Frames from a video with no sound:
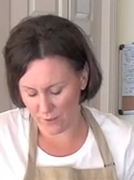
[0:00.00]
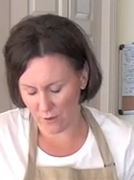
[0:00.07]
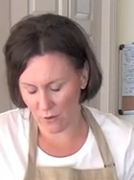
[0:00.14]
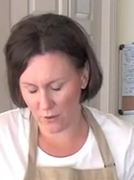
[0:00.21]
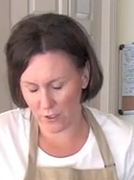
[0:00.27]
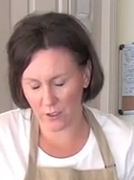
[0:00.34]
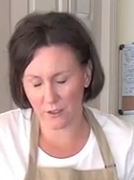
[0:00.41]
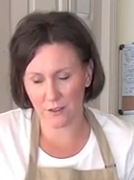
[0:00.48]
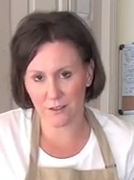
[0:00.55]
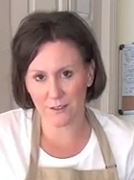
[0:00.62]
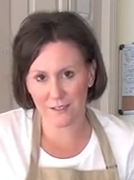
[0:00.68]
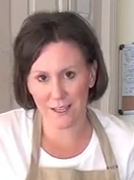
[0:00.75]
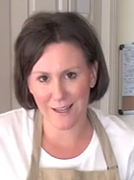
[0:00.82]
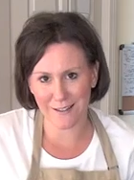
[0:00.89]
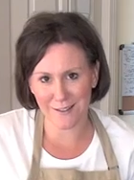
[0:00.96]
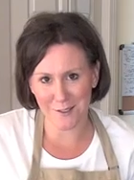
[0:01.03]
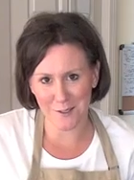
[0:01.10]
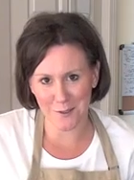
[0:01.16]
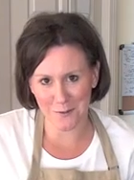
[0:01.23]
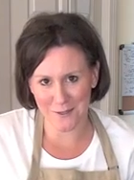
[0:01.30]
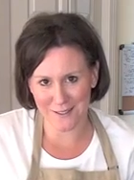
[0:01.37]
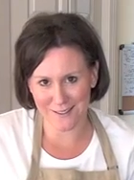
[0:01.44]
Oh, you can just taste the
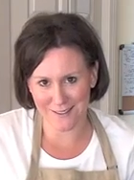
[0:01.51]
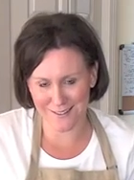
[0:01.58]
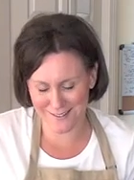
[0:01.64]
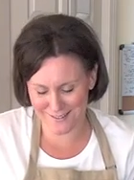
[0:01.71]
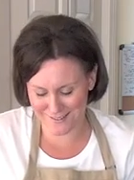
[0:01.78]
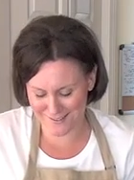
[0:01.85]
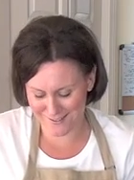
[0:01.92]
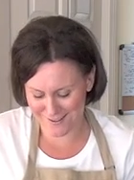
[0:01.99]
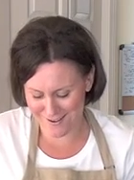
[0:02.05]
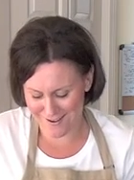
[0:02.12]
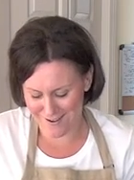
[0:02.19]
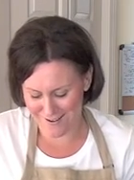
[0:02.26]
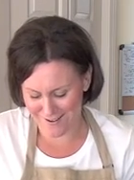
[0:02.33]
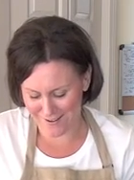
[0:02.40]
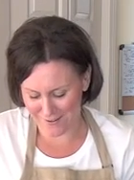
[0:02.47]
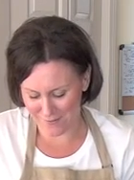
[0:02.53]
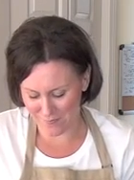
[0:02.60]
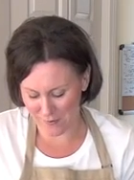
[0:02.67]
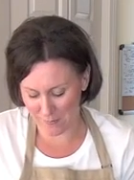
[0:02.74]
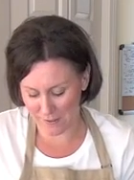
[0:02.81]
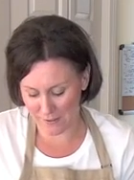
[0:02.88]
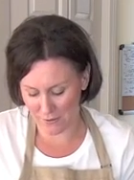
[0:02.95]
sweetness.
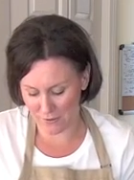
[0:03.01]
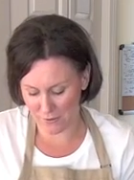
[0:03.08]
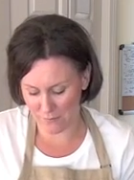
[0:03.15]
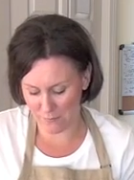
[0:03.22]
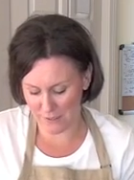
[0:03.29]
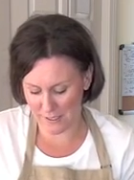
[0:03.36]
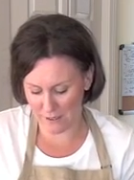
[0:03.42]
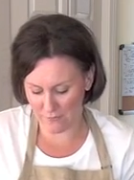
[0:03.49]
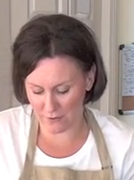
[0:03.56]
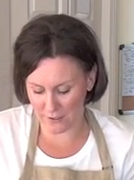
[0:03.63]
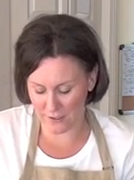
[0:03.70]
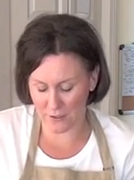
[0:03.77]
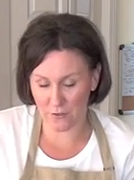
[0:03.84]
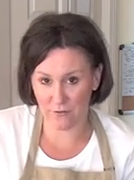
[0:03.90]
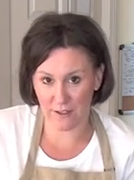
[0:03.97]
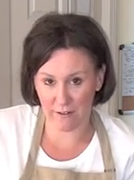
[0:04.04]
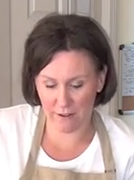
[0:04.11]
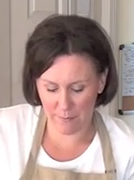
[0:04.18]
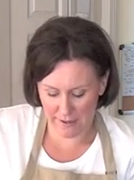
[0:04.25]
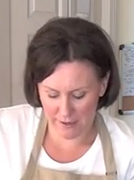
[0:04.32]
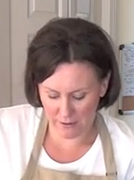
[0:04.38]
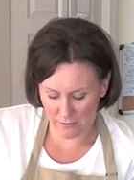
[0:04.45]
I mean, be careful because it's very
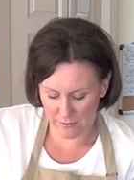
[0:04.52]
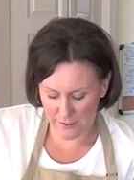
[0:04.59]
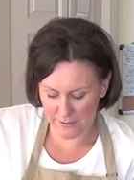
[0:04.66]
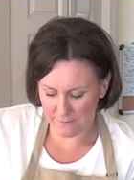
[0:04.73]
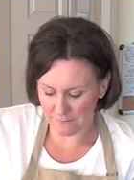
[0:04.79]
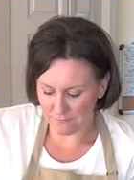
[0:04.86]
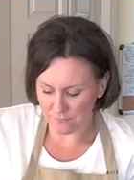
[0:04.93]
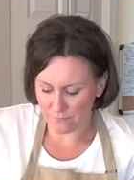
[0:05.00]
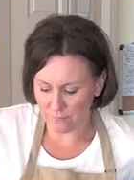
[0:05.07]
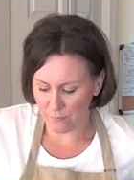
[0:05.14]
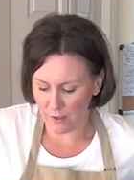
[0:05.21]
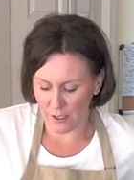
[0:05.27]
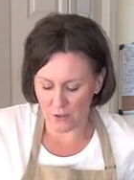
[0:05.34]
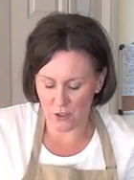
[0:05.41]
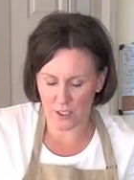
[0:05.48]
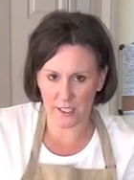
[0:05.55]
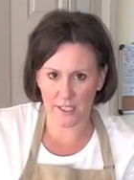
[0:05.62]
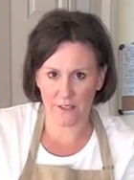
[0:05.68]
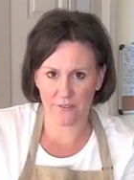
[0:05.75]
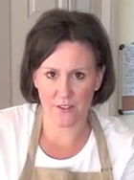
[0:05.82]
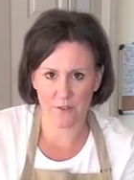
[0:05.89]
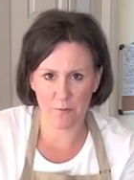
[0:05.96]
powdery. You're going to
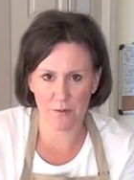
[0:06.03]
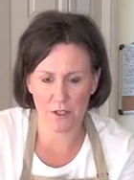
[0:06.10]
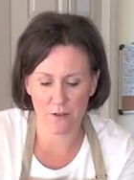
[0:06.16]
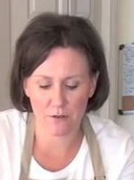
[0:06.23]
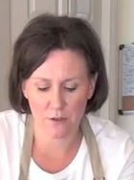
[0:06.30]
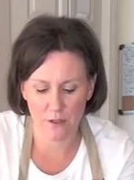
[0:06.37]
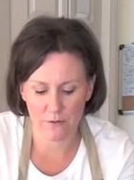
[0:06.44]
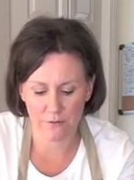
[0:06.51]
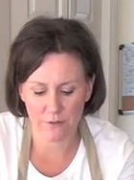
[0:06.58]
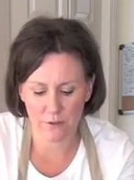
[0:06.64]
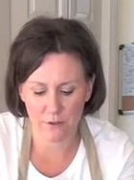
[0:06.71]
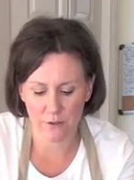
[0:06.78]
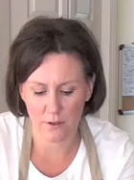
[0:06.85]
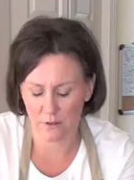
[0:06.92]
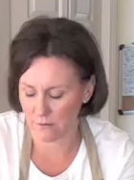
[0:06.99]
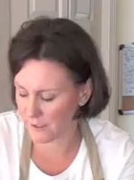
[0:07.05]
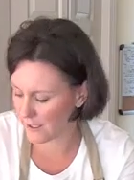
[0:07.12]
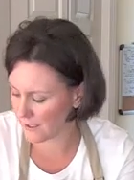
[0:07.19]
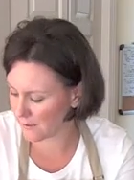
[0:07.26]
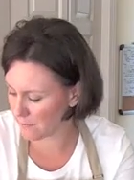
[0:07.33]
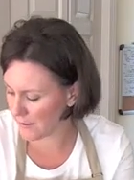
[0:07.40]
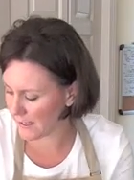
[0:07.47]
get this beautiful
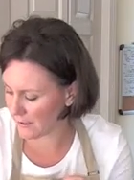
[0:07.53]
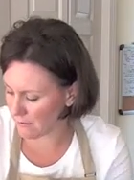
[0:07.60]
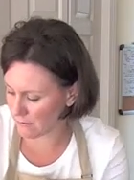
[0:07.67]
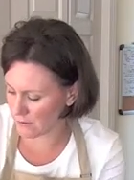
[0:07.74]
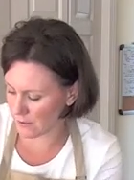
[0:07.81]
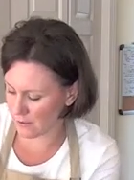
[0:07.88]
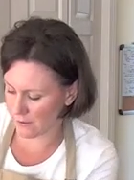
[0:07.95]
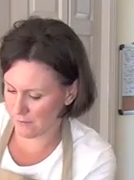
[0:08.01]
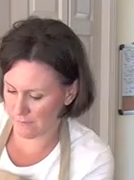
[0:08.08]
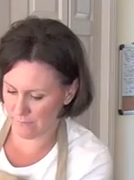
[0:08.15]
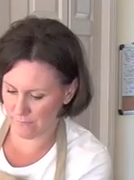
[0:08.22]
green powder.